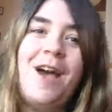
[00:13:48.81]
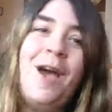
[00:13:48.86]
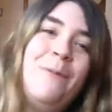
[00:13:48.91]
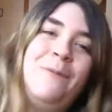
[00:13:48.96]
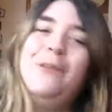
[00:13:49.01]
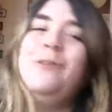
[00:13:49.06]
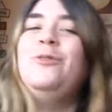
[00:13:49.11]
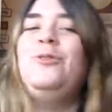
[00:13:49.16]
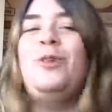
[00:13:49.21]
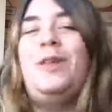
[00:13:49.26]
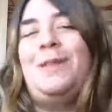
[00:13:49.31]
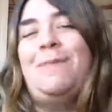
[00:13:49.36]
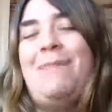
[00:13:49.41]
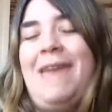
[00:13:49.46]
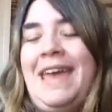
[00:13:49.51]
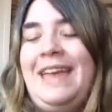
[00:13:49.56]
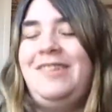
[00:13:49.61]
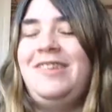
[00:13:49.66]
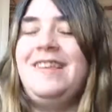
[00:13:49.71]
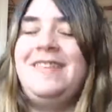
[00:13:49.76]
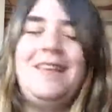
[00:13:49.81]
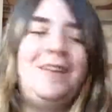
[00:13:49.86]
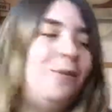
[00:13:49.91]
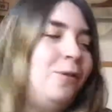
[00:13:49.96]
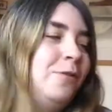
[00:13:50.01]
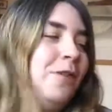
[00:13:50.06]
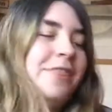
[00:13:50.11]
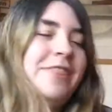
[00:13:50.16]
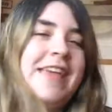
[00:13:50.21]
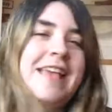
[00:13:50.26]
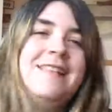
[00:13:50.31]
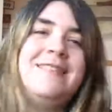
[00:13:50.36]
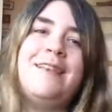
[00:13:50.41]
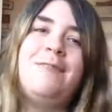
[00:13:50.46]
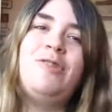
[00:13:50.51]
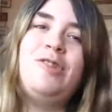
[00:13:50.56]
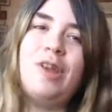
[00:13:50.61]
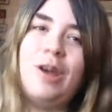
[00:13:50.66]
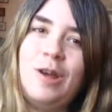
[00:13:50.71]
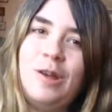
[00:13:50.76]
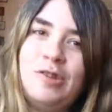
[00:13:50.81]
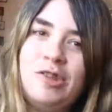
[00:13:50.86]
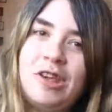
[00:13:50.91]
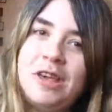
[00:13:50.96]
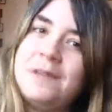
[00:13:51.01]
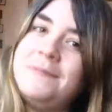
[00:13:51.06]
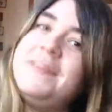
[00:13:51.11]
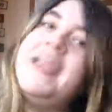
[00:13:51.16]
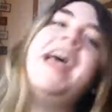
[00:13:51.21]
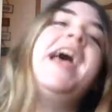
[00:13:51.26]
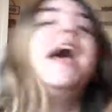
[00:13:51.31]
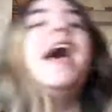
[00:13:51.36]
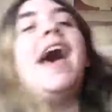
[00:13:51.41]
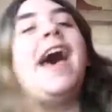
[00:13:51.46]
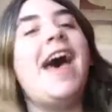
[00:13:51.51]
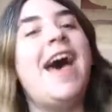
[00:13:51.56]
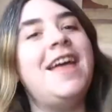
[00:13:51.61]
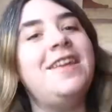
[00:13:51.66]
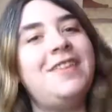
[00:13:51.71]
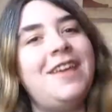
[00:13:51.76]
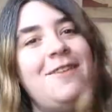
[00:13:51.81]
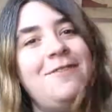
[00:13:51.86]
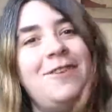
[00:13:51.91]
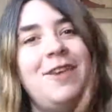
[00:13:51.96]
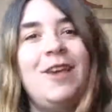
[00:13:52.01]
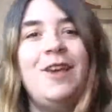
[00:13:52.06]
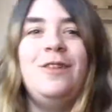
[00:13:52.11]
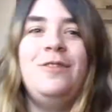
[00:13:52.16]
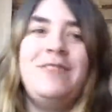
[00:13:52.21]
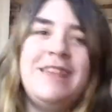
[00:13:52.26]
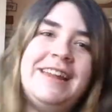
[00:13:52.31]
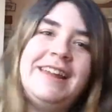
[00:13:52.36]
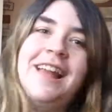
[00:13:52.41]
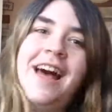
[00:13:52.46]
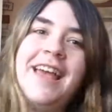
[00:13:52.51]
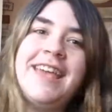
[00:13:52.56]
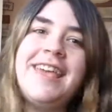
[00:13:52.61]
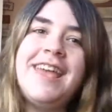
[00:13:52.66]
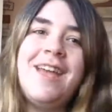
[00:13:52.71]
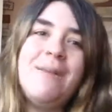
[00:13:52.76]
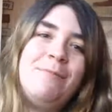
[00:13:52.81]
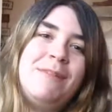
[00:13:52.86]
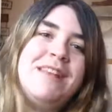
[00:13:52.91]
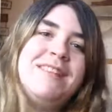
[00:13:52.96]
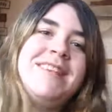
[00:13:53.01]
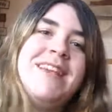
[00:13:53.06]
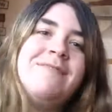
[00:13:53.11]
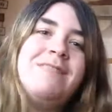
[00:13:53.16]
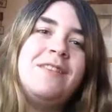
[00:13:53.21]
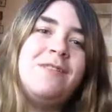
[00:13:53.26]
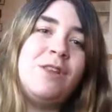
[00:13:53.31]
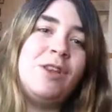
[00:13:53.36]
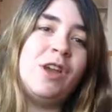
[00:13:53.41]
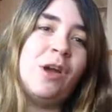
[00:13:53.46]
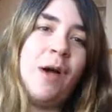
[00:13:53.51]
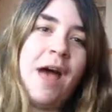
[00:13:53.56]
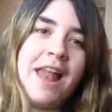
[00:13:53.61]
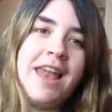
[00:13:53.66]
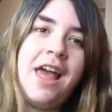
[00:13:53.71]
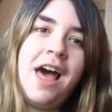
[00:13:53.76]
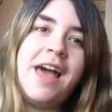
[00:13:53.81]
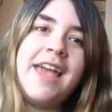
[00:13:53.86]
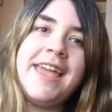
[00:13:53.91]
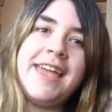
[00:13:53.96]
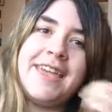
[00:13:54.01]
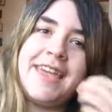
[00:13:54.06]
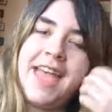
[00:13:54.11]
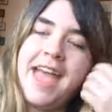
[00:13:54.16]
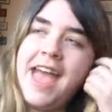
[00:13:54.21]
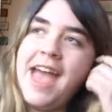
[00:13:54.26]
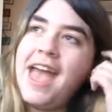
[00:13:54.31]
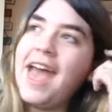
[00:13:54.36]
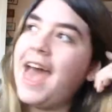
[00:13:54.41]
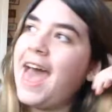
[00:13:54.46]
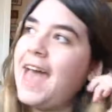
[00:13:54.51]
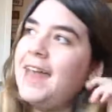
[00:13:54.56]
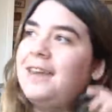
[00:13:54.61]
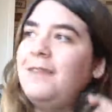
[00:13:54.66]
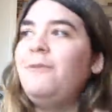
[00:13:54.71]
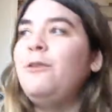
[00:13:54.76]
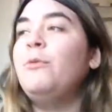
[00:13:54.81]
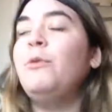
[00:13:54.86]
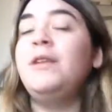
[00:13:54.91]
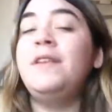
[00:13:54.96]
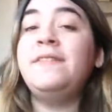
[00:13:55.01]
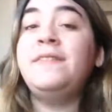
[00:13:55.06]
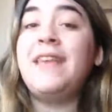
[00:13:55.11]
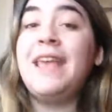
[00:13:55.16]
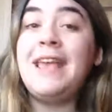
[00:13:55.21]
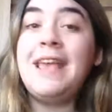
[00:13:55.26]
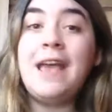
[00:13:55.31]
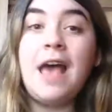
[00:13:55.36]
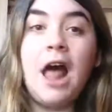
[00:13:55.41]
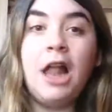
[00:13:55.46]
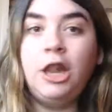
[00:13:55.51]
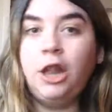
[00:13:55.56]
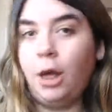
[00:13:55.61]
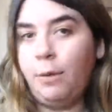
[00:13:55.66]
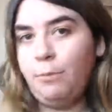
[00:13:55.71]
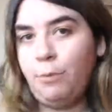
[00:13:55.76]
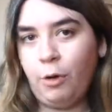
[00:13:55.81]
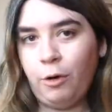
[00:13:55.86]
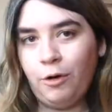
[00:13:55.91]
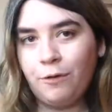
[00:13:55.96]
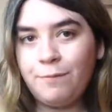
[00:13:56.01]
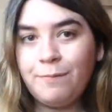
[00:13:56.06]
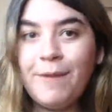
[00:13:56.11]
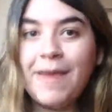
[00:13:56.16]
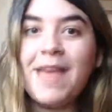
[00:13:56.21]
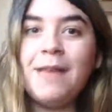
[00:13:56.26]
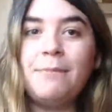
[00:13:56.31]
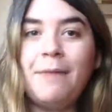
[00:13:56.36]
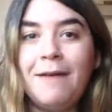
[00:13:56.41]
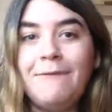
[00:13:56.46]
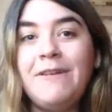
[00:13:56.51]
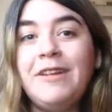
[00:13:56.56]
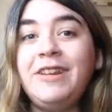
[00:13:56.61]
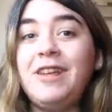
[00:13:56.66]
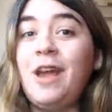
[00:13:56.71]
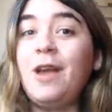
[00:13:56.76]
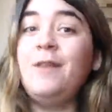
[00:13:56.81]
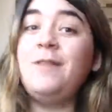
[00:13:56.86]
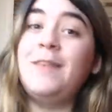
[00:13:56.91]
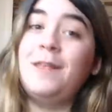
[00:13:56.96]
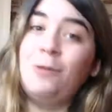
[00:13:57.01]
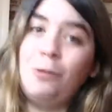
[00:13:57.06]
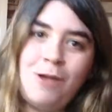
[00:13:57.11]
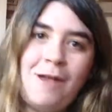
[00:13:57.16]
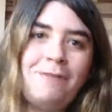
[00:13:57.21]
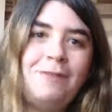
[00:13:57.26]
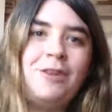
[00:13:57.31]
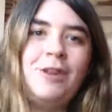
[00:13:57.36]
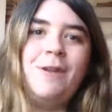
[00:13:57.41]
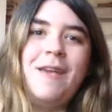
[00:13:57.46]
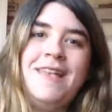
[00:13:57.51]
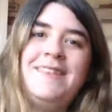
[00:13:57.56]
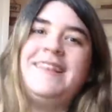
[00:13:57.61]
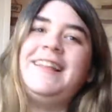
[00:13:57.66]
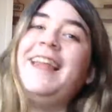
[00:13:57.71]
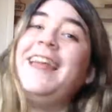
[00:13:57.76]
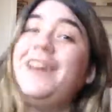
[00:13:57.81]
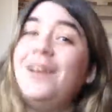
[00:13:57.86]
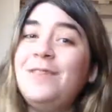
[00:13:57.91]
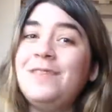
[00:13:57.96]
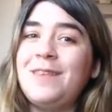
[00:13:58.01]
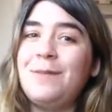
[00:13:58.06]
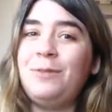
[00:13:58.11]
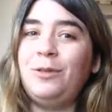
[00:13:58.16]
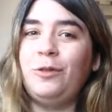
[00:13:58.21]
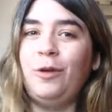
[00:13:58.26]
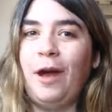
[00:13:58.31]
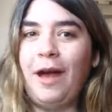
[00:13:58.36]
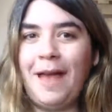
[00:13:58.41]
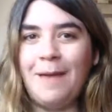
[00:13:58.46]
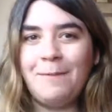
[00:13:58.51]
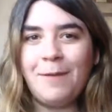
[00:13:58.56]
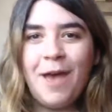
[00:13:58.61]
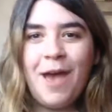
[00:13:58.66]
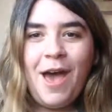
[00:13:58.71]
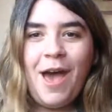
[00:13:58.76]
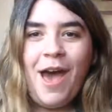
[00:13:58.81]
I hope you enjoyed the pictures and all the things I've showed you. And if you did like it, please give this video a like. And if you want to see a lot more of me and my videos, then all you have to do is click on subscribe.